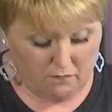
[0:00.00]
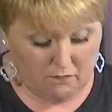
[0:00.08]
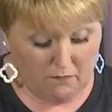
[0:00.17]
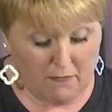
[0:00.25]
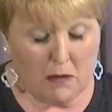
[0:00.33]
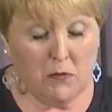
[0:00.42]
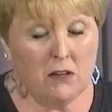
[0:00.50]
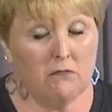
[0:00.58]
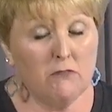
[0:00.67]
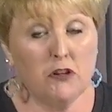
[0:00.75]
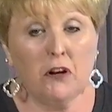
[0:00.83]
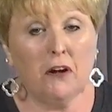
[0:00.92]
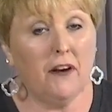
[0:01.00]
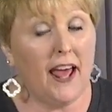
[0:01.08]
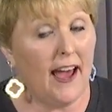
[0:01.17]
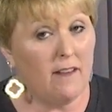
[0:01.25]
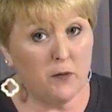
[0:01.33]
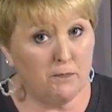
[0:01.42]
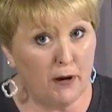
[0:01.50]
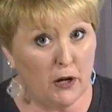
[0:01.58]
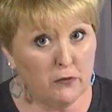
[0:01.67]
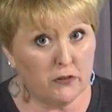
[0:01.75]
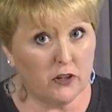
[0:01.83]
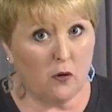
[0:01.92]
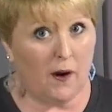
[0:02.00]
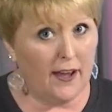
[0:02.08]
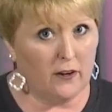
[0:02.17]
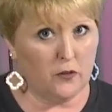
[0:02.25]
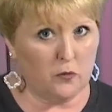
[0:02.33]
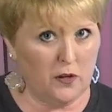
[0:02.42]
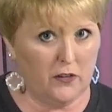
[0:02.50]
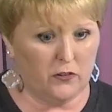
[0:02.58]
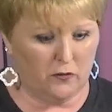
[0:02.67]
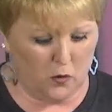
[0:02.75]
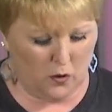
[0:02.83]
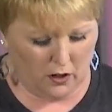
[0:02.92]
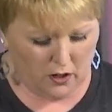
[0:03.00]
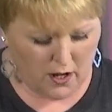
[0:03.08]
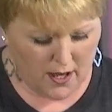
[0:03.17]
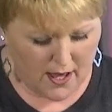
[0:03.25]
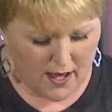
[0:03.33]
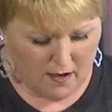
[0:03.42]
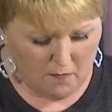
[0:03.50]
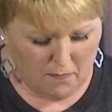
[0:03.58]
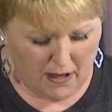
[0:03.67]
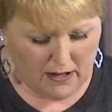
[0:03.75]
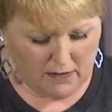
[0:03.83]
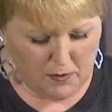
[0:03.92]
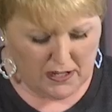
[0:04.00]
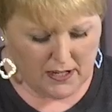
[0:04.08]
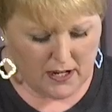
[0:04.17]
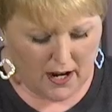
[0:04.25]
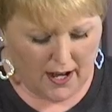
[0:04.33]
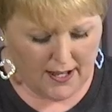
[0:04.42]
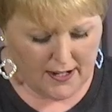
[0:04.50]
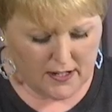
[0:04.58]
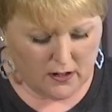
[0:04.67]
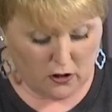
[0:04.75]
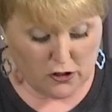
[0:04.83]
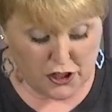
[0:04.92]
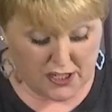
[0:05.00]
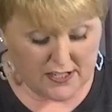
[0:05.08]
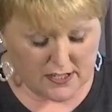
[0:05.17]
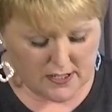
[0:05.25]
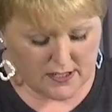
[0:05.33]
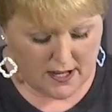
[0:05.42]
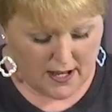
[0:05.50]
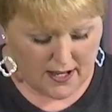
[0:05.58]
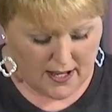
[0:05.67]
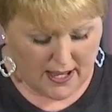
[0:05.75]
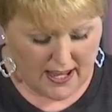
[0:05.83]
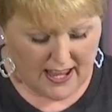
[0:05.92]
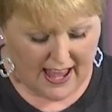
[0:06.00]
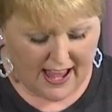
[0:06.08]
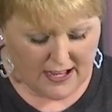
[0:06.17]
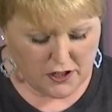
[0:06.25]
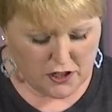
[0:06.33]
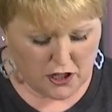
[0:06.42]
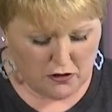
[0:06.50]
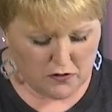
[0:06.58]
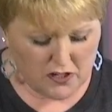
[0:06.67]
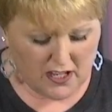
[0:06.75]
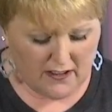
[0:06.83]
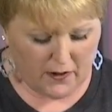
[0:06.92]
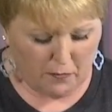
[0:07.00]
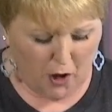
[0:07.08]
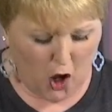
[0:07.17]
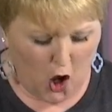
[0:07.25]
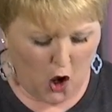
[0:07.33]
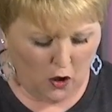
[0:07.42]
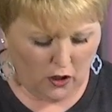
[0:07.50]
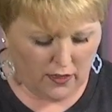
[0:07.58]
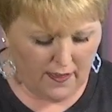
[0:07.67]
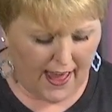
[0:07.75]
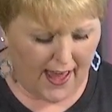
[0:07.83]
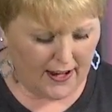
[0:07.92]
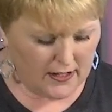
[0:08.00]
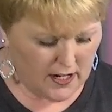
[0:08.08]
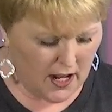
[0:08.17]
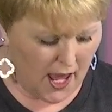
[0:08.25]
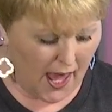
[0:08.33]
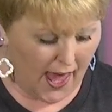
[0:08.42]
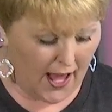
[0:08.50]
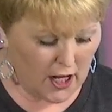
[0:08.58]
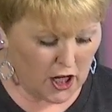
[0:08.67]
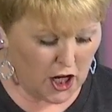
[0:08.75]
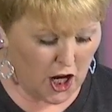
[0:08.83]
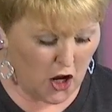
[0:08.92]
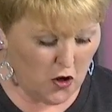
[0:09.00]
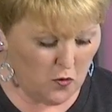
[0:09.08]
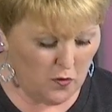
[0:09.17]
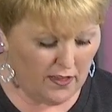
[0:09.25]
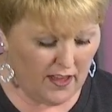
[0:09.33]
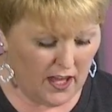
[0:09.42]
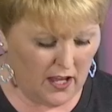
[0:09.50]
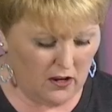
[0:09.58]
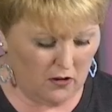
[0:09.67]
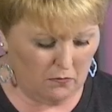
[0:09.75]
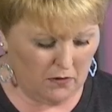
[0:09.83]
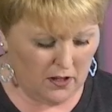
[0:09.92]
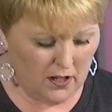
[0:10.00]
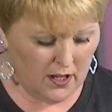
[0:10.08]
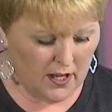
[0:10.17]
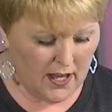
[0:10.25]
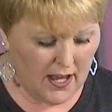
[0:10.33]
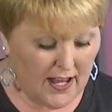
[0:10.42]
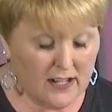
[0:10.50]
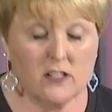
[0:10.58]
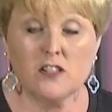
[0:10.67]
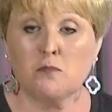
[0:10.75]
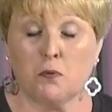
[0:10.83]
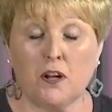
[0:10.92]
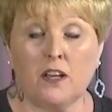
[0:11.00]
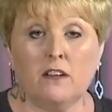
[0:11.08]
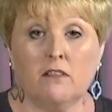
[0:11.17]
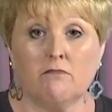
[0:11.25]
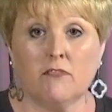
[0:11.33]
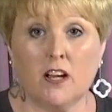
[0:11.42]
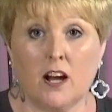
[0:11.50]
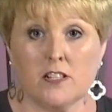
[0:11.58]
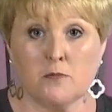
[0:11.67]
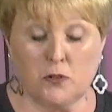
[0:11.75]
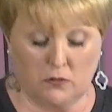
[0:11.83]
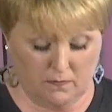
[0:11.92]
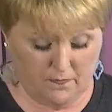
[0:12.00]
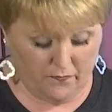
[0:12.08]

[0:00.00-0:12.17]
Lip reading: Maybe you don't have a boat to go out on the reservoir. Maybe God or Jesus, he asked you to give up all of that and go with him to spread the gospel.